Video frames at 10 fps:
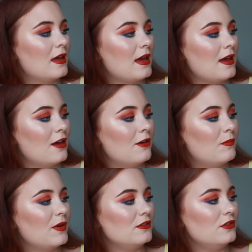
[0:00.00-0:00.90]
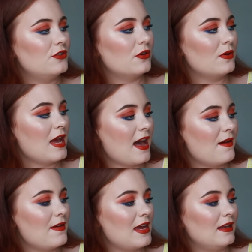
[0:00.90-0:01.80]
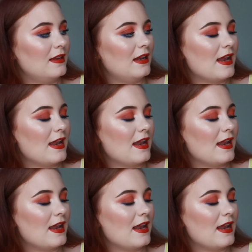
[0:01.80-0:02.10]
But you don't have any